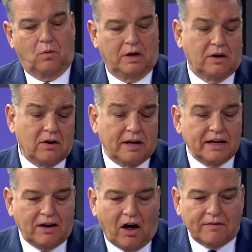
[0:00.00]
And
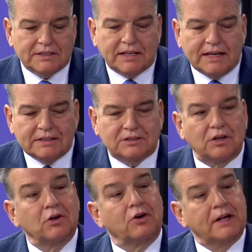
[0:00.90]
obviously he's
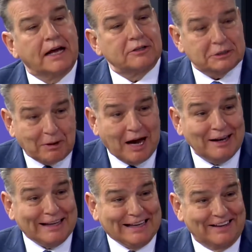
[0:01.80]
still learning how to smile
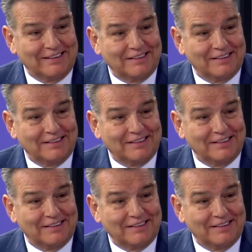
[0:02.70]
again